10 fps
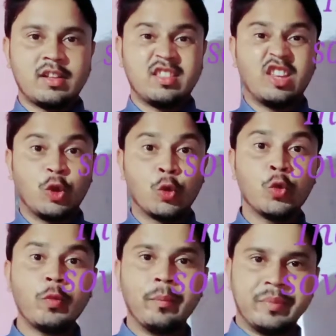the
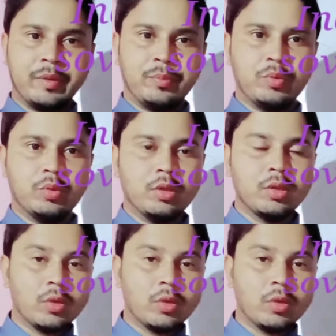group of people